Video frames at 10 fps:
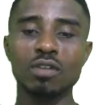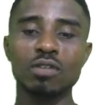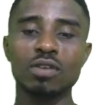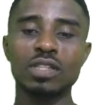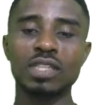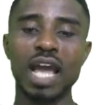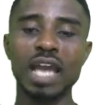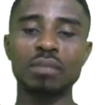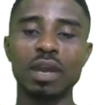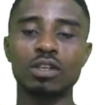9
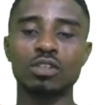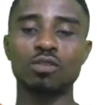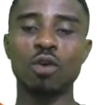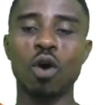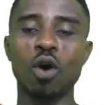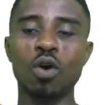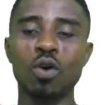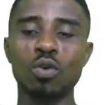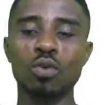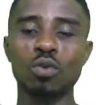minus 4
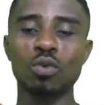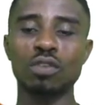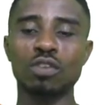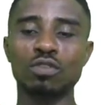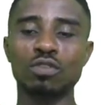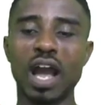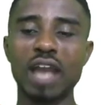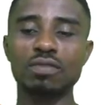will give us 5.